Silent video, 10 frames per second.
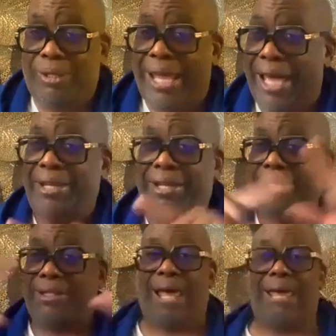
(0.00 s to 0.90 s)
Not in
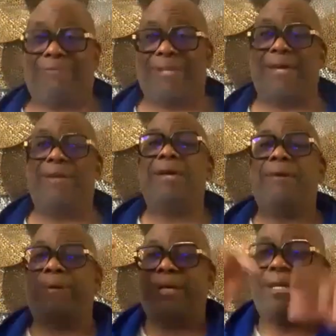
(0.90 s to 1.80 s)
his lifetime, but